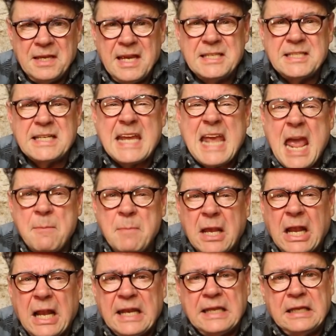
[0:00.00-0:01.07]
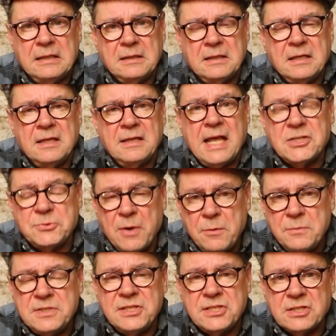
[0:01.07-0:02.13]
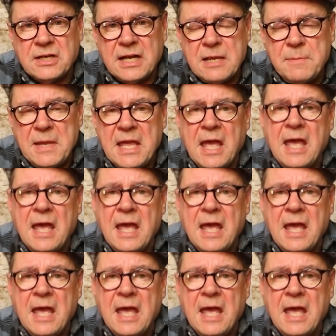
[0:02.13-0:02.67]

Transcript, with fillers: It's chemically. That's why I would describe it